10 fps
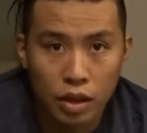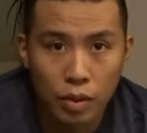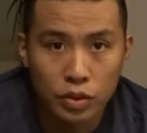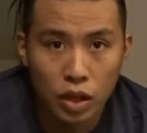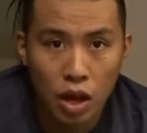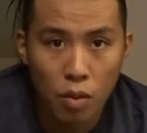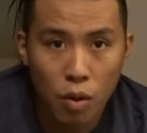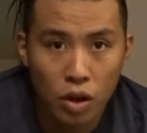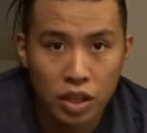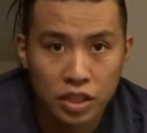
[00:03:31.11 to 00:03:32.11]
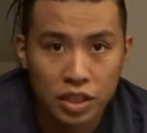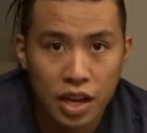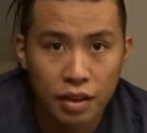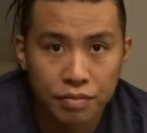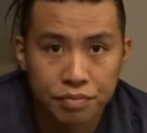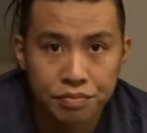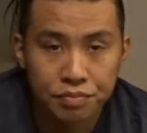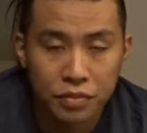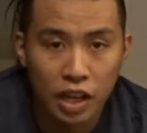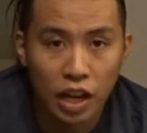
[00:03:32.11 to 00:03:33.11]
It was a lot of walking today.
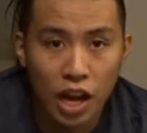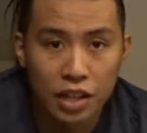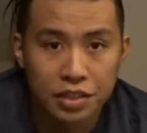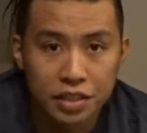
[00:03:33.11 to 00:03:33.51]
A lot.